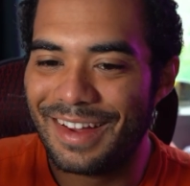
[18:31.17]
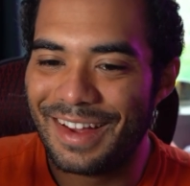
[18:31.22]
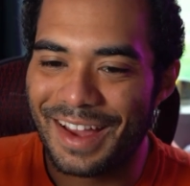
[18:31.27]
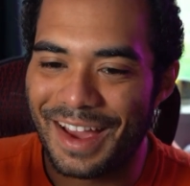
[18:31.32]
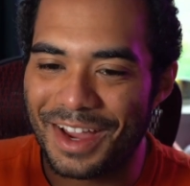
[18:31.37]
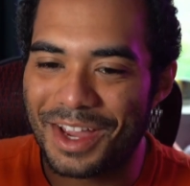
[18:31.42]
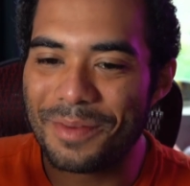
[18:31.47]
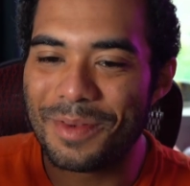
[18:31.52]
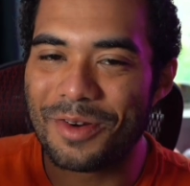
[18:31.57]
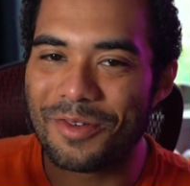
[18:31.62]
I
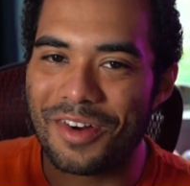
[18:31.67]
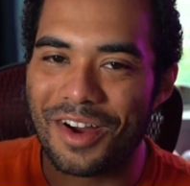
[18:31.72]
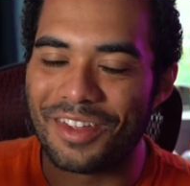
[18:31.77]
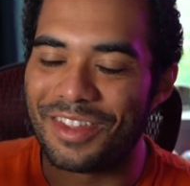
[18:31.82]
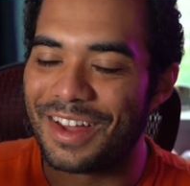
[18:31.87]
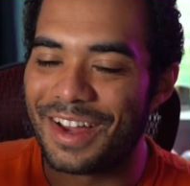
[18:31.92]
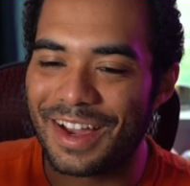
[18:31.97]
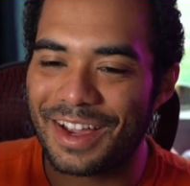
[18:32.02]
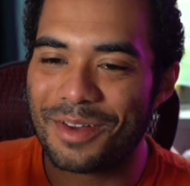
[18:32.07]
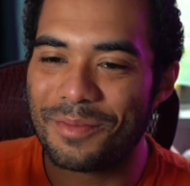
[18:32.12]
could be wrong
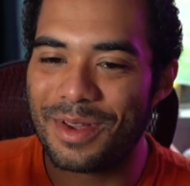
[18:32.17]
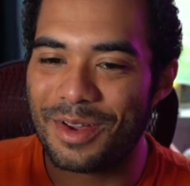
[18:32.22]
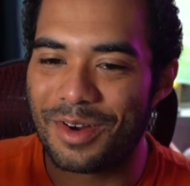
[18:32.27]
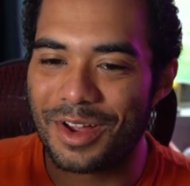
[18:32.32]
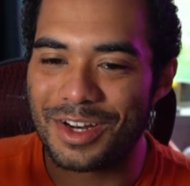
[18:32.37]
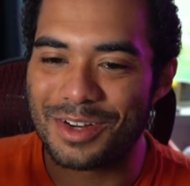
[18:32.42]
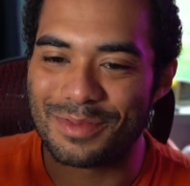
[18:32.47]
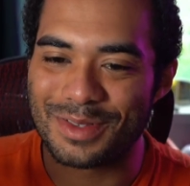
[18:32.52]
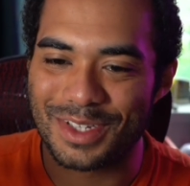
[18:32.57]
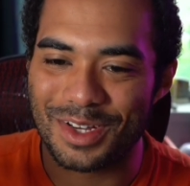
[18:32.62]
there. I could be
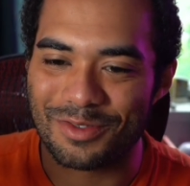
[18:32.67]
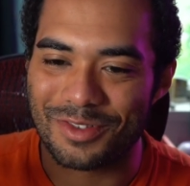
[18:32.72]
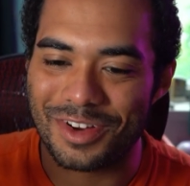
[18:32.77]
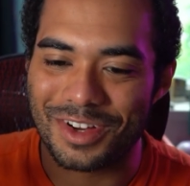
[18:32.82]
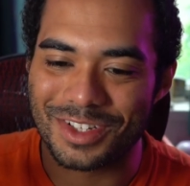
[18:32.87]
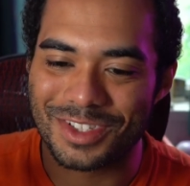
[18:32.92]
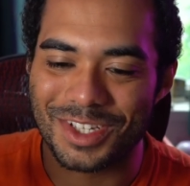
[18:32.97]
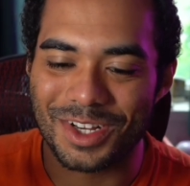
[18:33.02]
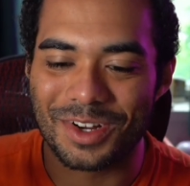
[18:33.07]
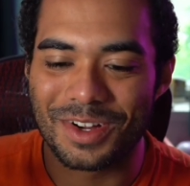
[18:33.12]
100%
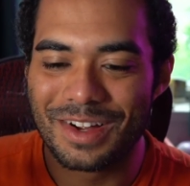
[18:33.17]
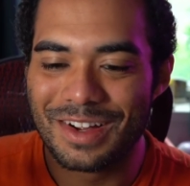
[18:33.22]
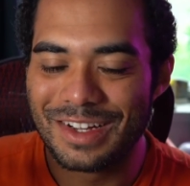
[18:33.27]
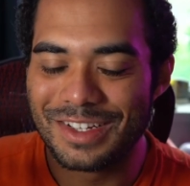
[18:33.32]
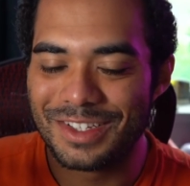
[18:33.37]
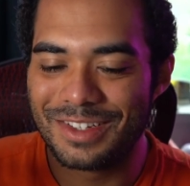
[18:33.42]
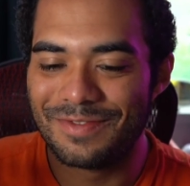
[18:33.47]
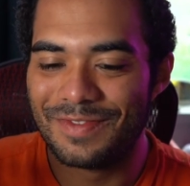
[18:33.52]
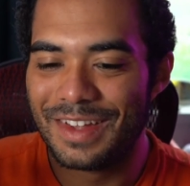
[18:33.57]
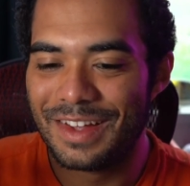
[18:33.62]
wrong. So
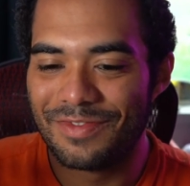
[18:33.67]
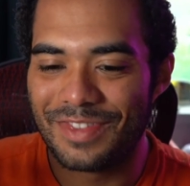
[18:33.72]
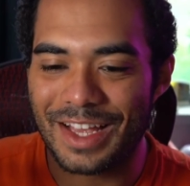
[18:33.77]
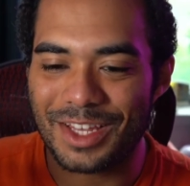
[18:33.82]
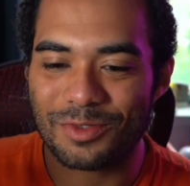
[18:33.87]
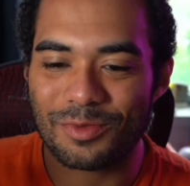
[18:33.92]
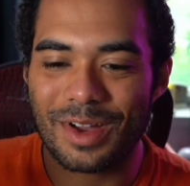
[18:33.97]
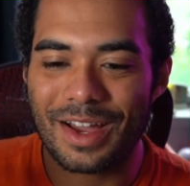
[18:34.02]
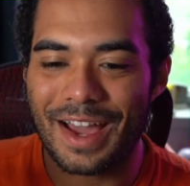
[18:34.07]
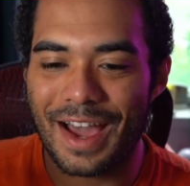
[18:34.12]
that's
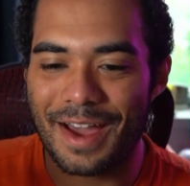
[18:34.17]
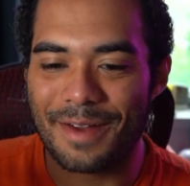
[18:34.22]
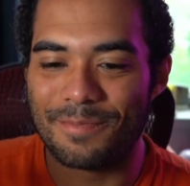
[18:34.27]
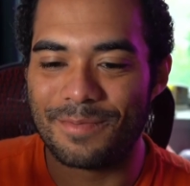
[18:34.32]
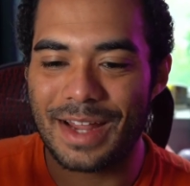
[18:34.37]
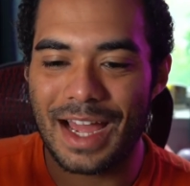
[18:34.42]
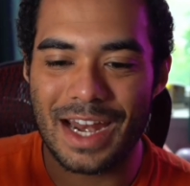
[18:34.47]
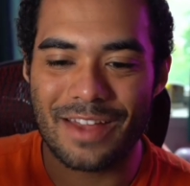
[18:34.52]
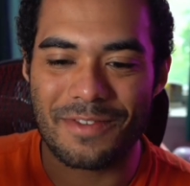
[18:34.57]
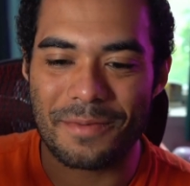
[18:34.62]
why I'm
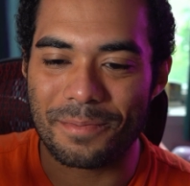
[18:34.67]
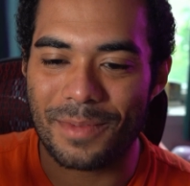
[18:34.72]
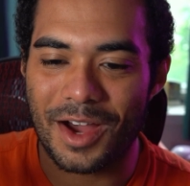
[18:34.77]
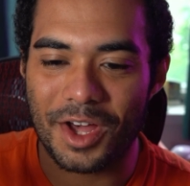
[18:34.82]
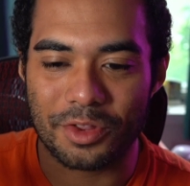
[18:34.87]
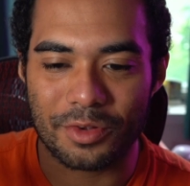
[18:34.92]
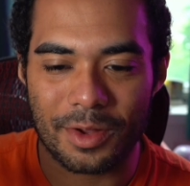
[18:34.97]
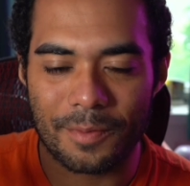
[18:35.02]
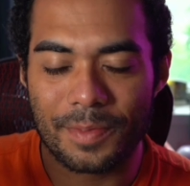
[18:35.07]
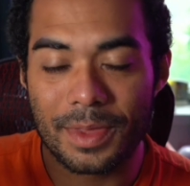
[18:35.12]
not even
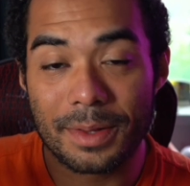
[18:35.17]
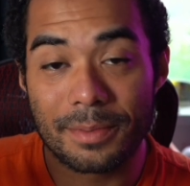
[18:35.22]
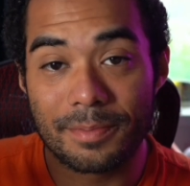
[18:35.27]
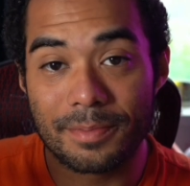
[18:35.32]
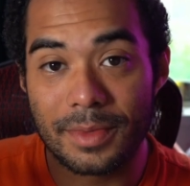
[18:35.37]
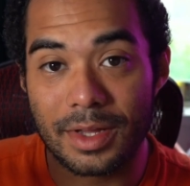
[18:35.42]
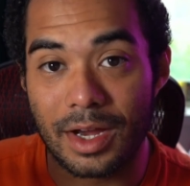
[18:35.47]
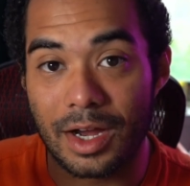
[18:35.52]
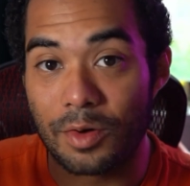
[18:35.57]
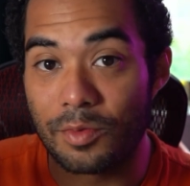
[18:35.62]
bothering
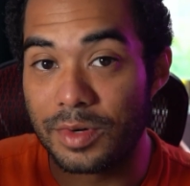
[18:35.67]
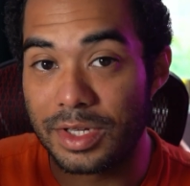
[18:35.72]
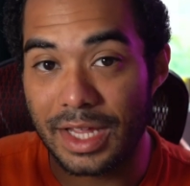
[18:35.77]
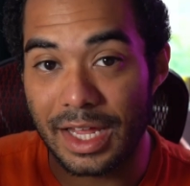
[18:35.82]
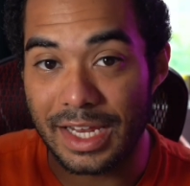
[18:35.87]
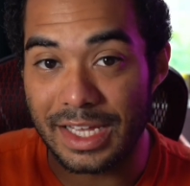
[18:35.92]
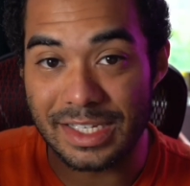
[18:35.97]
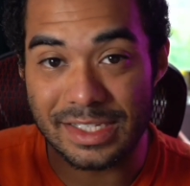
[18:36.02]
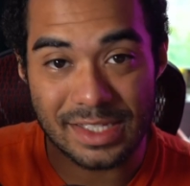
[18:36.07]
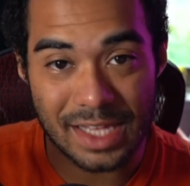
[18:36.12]
with
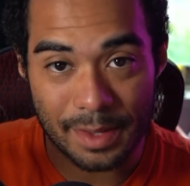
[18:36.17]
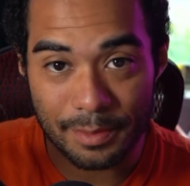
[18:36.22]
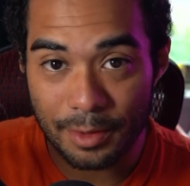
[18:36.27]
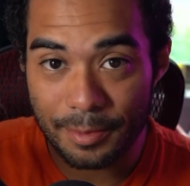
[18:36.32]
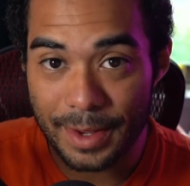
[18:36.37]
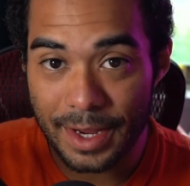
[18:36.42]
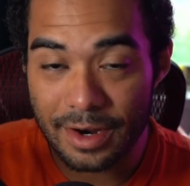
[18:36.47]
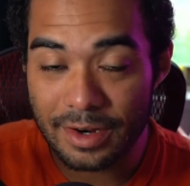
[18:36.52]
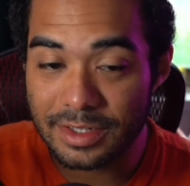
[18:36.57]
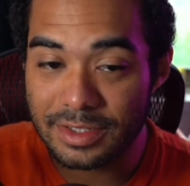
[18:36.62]
any stable
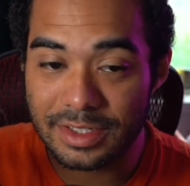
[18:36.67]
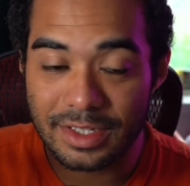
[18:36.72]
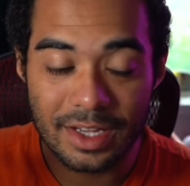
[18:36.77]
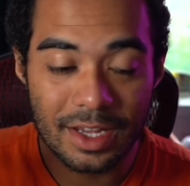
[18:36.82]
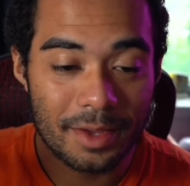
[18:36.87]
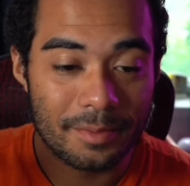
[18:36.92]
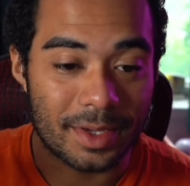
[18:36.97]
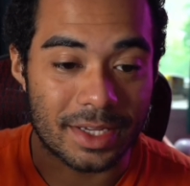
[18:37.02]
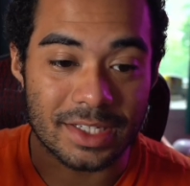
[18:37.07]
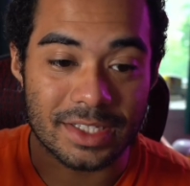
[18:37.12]
pairs,
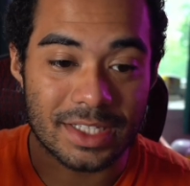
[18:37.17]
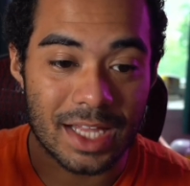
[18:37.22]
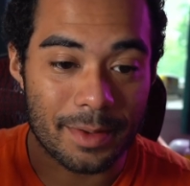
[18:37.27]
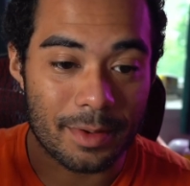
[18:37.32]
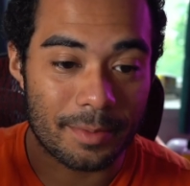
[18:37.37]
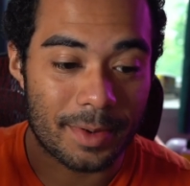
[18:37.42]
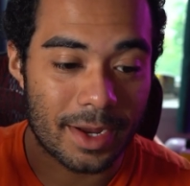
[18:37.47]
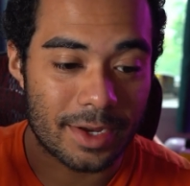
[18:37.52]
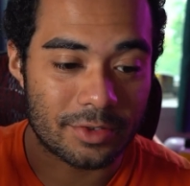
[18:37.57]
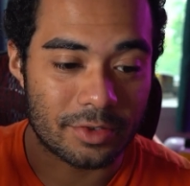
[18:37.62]
because
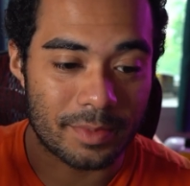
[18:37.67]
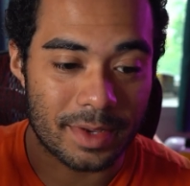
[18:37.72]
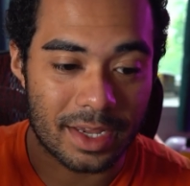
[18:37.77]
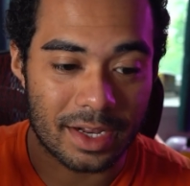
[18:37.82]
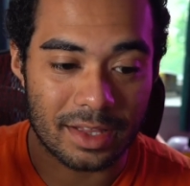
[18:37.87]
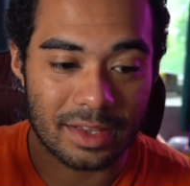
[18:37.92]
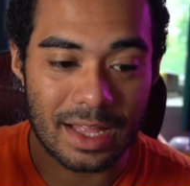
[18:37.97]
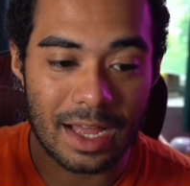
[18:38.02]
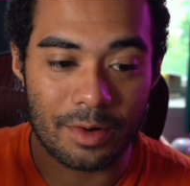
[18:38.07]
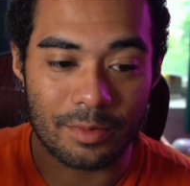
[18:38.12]
stable pairs will make it
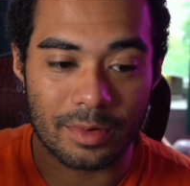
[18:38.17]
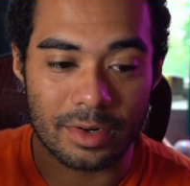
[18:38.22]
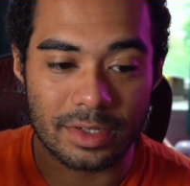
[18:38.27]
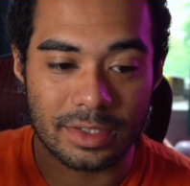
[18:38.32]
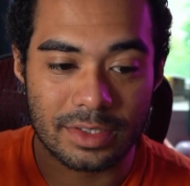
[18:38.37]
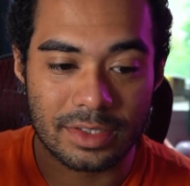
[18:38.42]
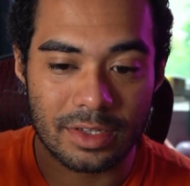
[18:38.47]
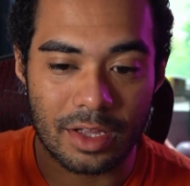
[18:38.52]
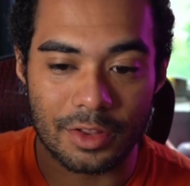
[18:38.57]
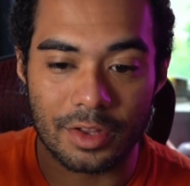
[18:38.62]
a lot
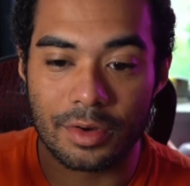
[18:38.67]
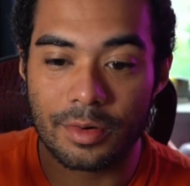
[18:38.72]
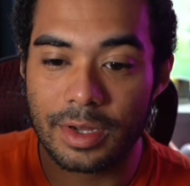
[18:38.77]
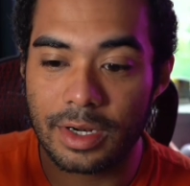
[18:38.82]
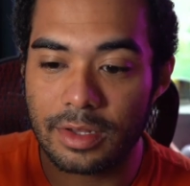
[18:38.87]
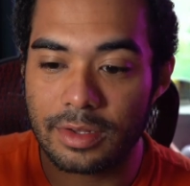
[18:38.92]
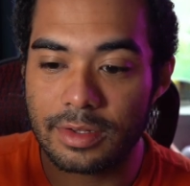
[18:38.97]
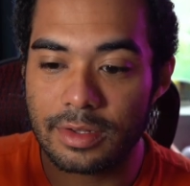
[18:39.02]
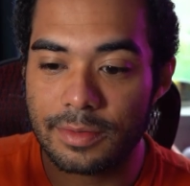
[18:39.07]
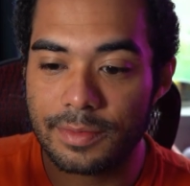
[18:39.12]
worse. Although
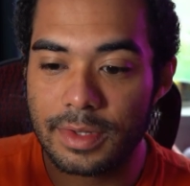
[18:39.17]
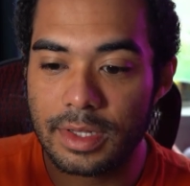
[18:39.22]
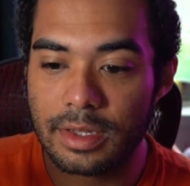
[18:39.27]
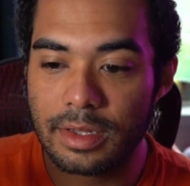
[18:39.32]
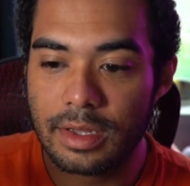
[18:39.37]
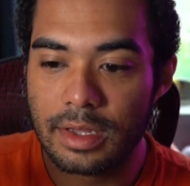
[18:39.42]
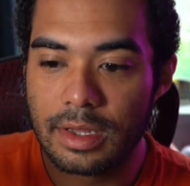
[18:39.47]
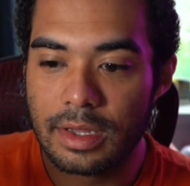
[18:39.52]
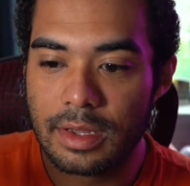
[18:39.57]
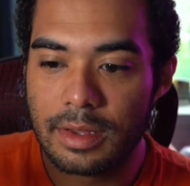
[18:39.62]
it'll
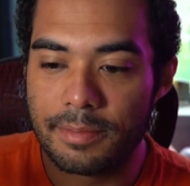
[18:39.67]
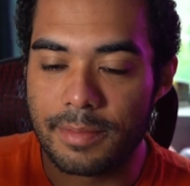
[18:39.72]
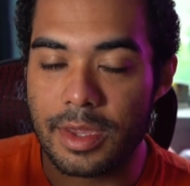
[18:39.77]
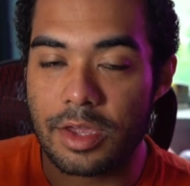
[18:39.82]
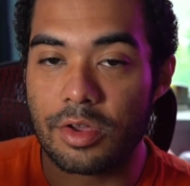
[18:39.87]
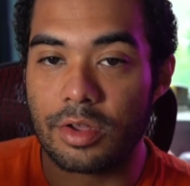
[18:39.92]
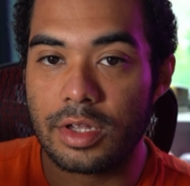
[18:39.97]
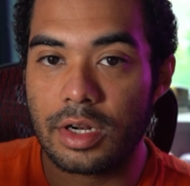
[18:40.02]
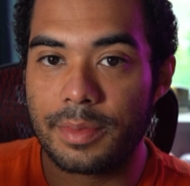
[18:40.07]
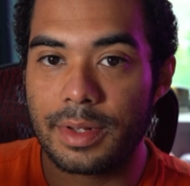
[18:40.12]
make
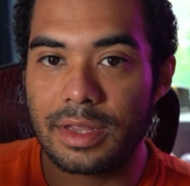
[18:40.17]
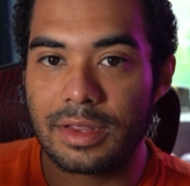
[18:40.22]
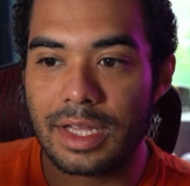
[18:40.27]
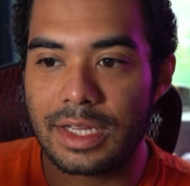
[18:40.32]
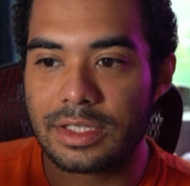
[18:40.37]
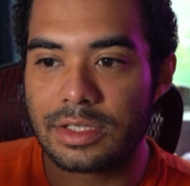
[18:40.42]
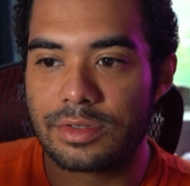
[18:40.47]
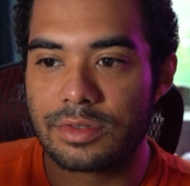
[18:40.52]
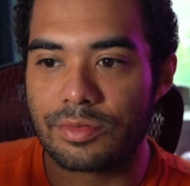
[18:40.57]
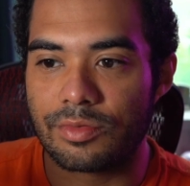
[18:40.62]
you a little bit
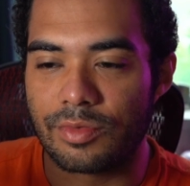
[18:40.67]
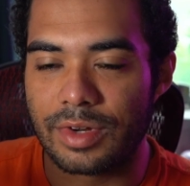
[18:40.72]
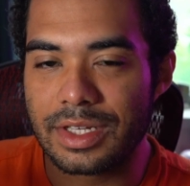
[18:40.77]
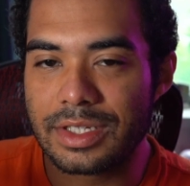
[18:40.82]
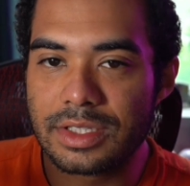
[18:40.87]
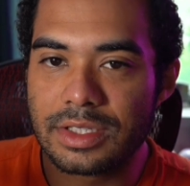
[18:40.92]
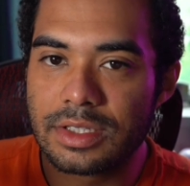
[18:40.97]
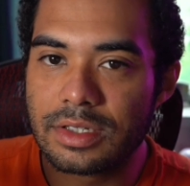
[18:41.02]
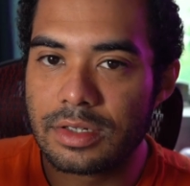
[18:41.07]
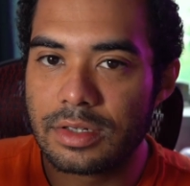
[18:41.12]
less
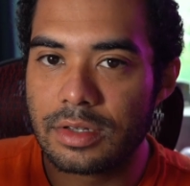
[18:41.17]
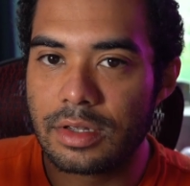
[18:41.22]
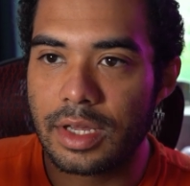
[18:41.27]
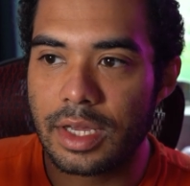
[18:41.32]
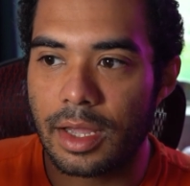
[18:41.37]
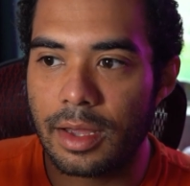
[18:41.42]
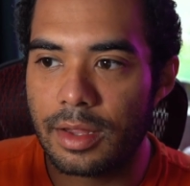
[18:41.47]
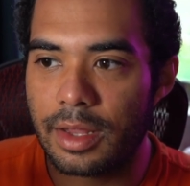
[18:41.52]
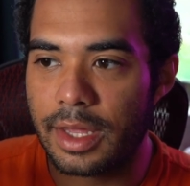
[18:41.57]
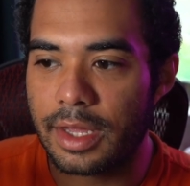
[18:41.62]
risk
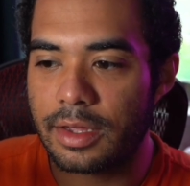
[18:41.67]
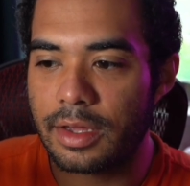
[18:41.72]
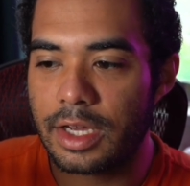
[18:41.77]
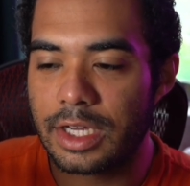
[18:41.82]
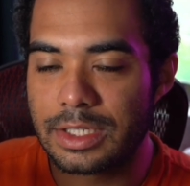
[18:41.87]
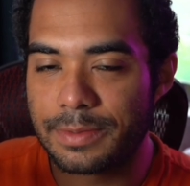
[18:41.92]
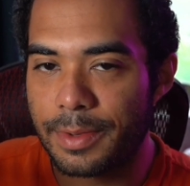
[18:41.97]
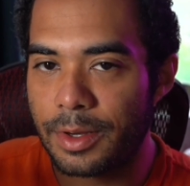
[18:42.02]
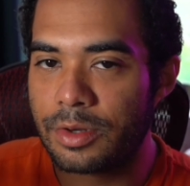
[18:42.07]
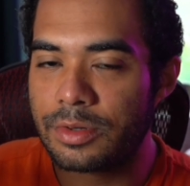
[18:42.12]

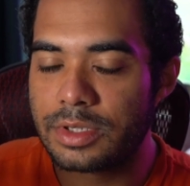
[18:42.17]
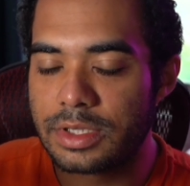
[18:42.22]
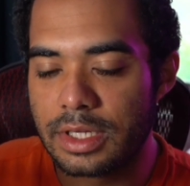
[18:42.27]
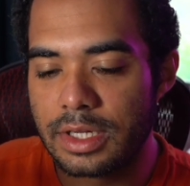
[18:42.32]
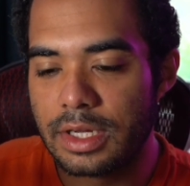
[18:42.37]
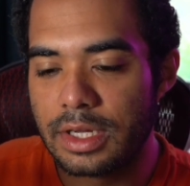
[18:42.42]
exposed.